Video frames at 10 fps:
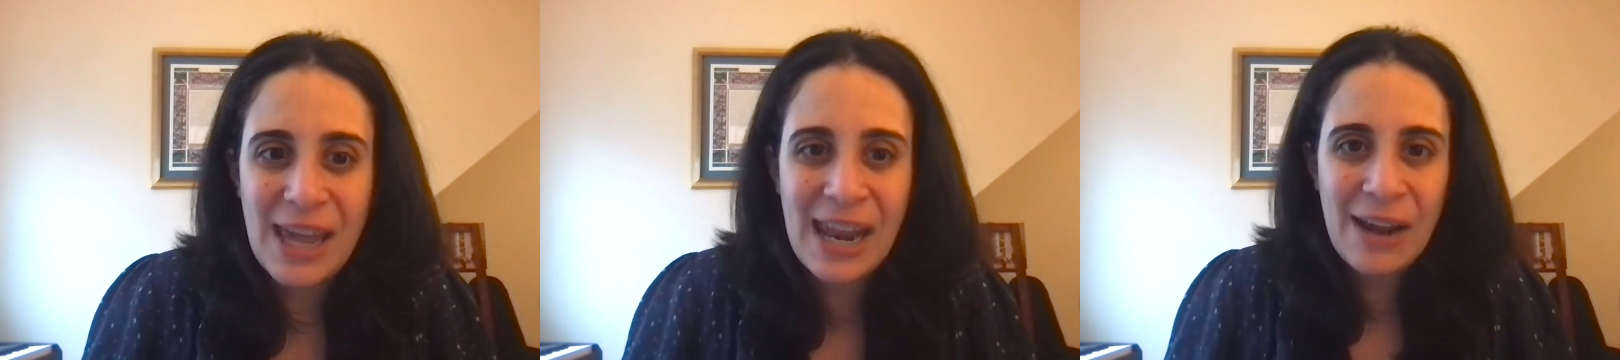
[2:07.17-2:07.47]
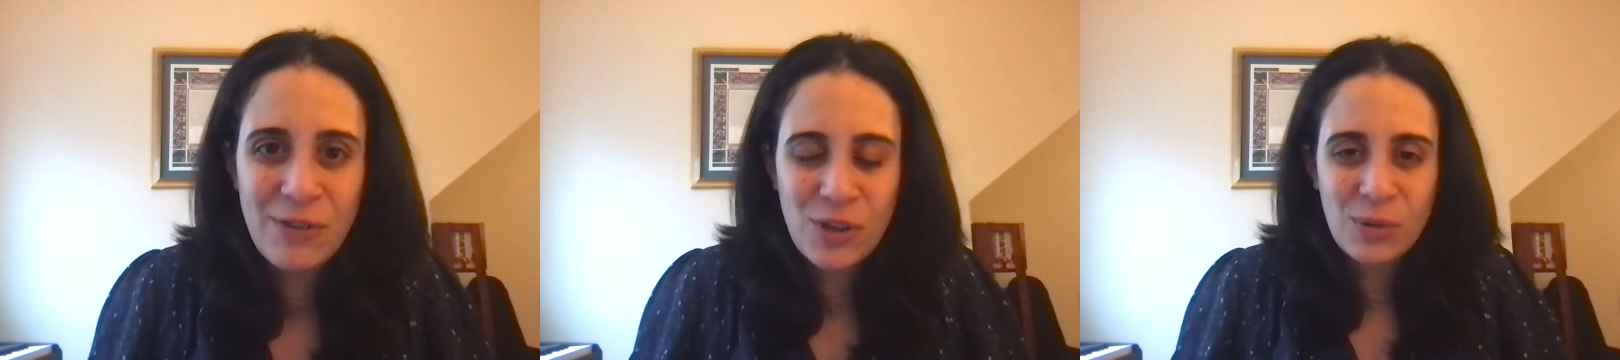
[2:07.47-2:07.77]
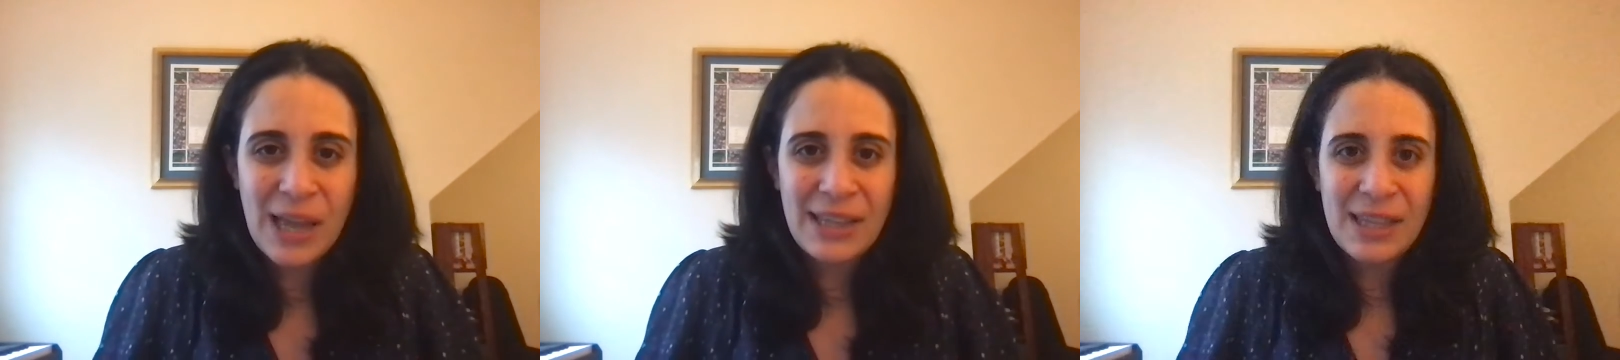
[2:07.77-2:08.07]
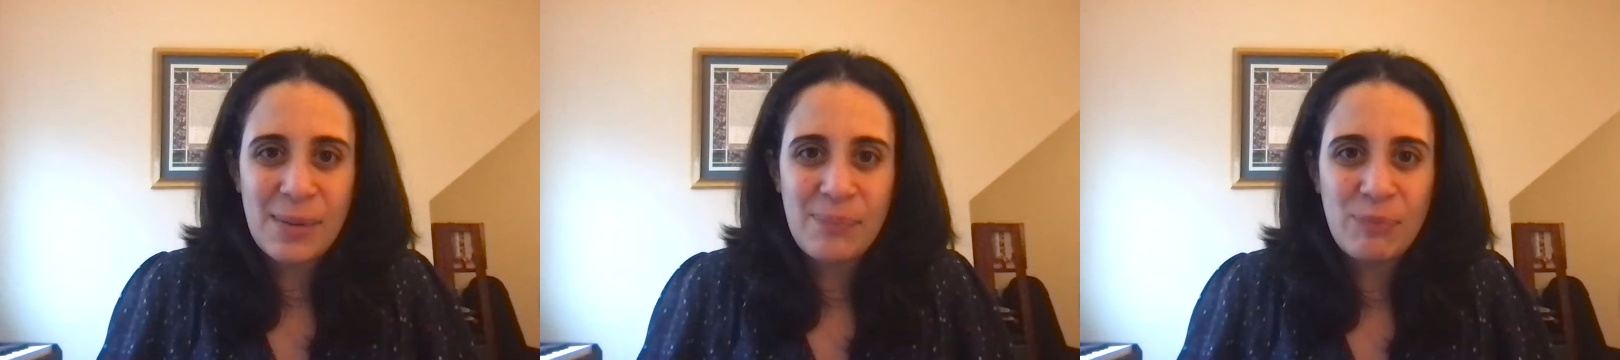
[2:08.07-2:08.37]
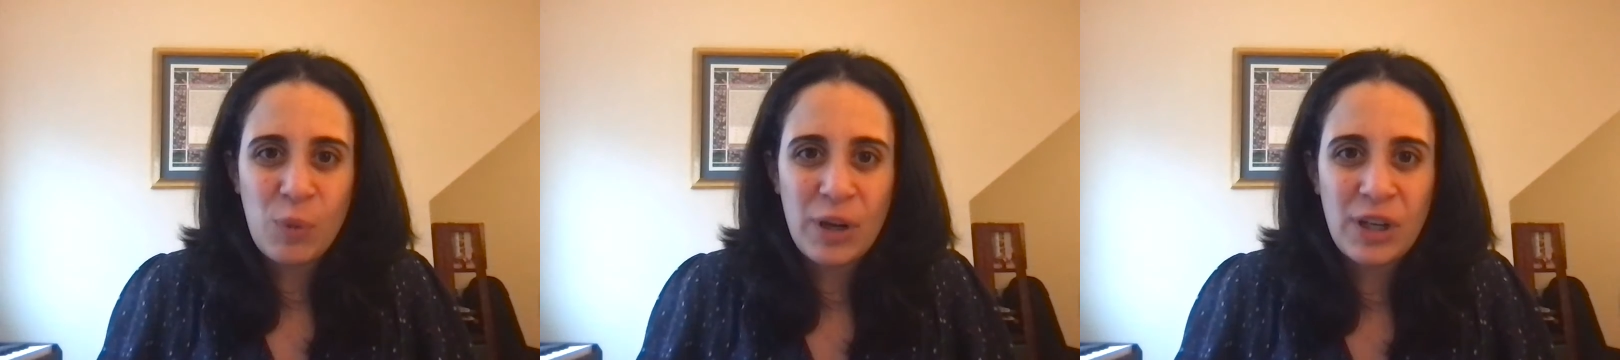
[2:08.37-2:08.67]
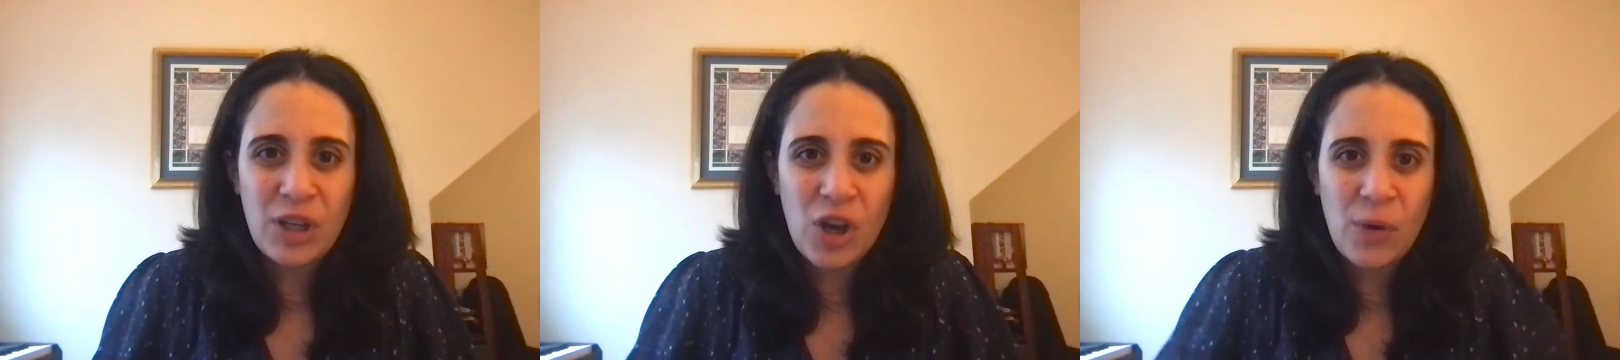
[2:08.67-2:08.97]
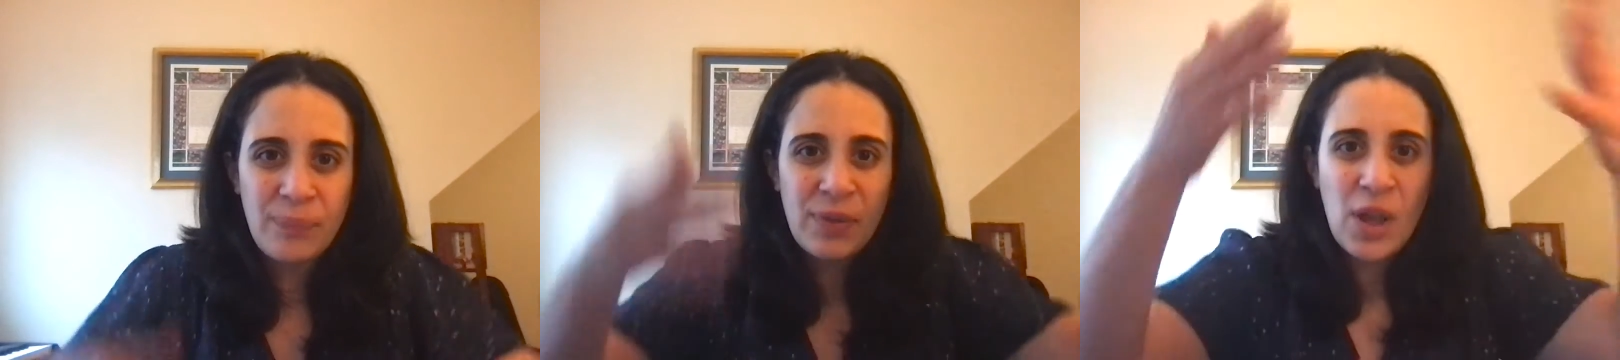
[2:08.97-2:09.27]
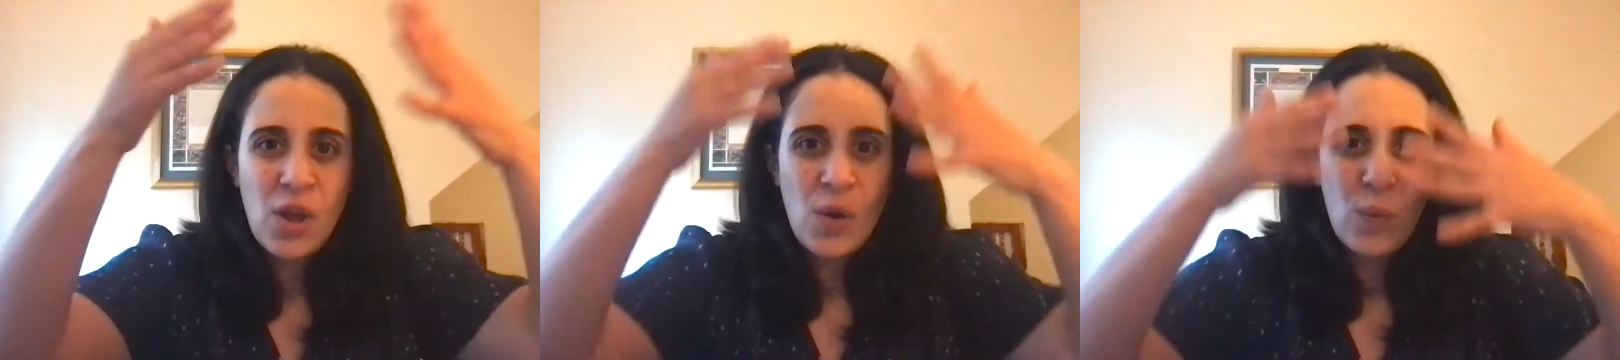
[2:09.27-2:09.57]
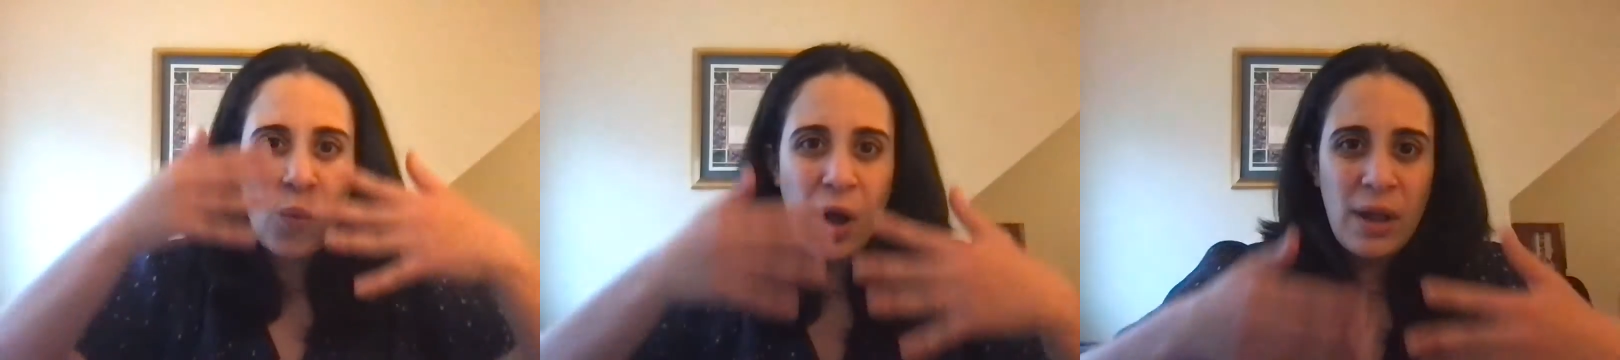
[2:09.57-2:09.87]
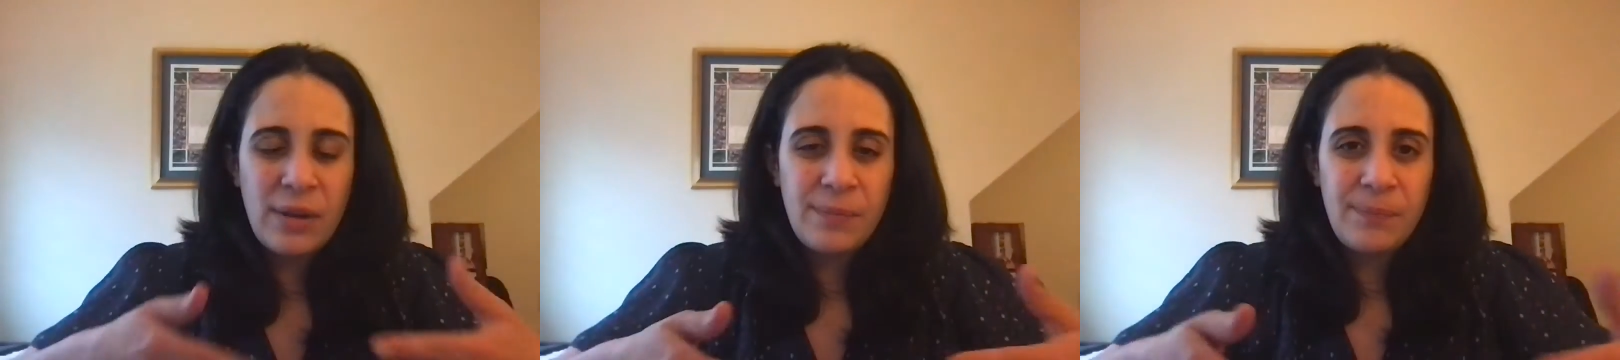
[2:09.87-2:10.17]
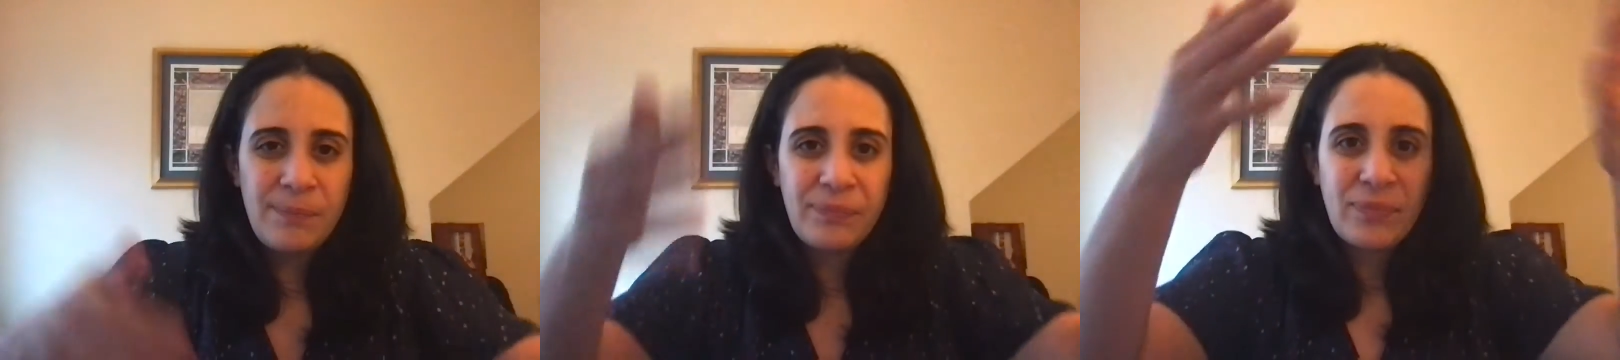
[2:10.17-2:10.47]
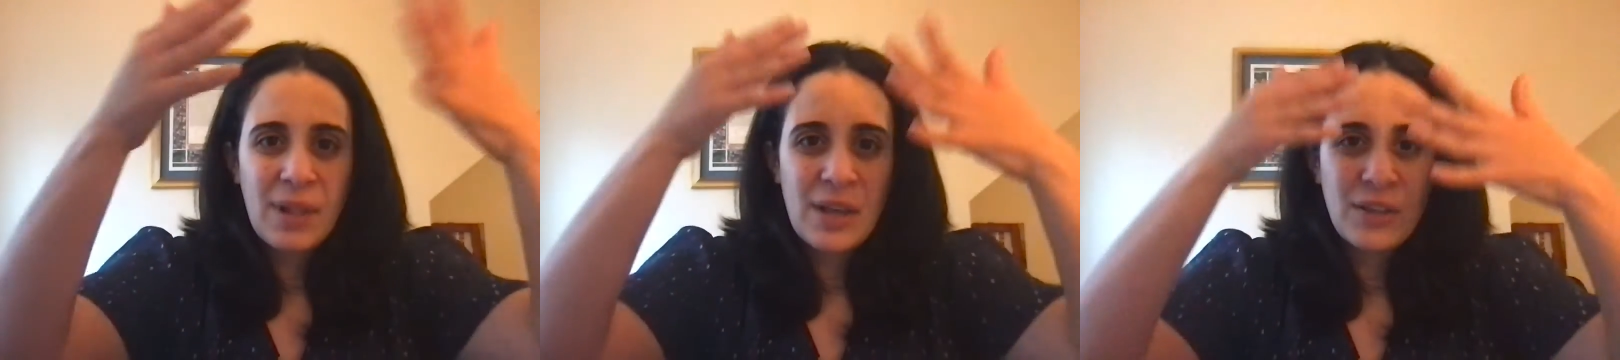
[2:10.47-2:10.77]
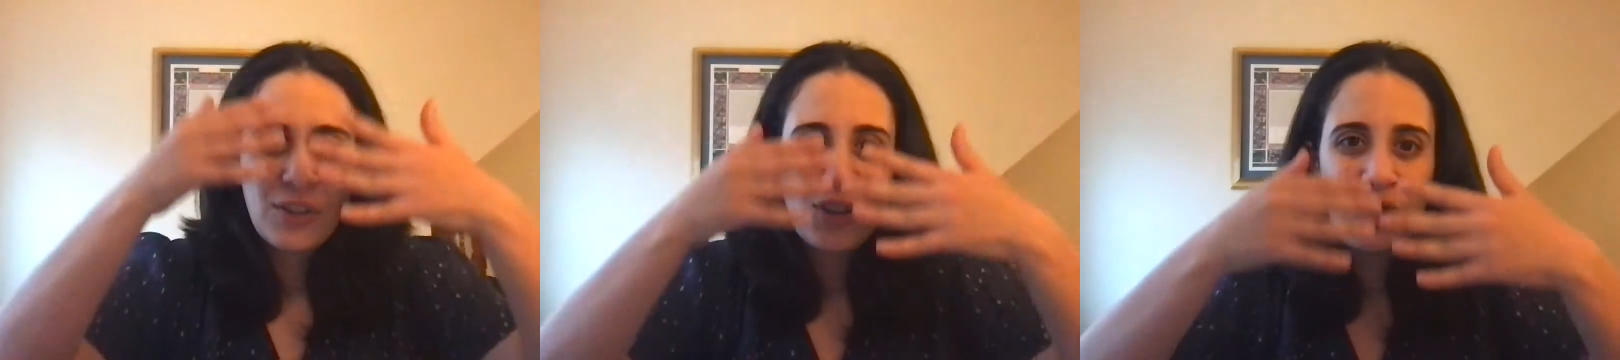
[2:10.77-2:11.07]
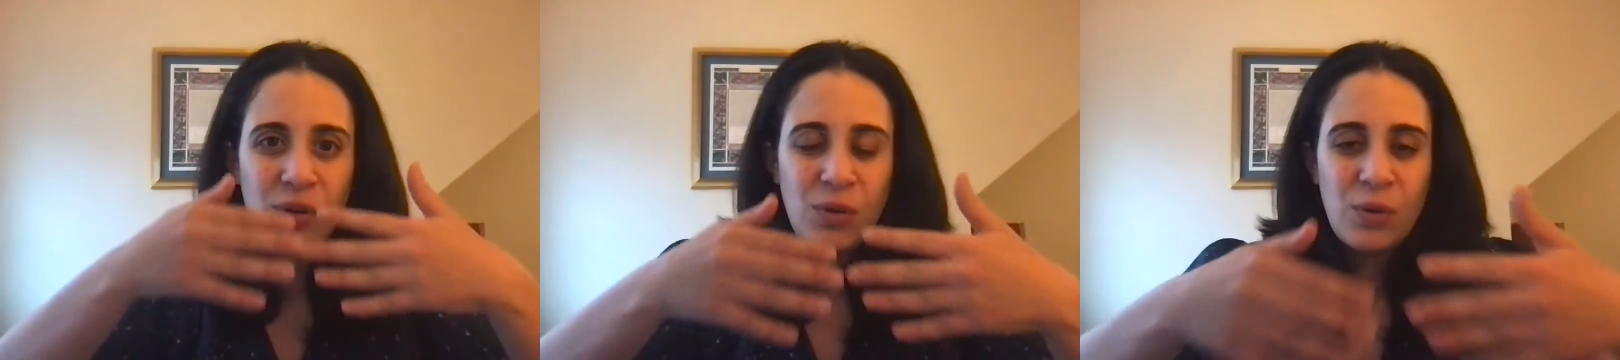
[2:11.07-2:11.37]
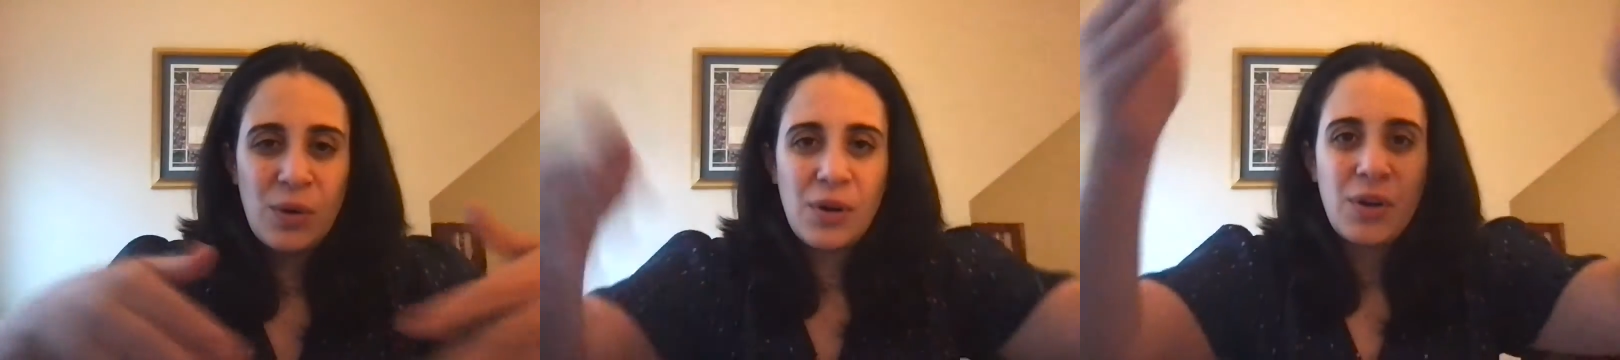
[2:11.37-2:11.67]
And after you light them, we're going to go one, two,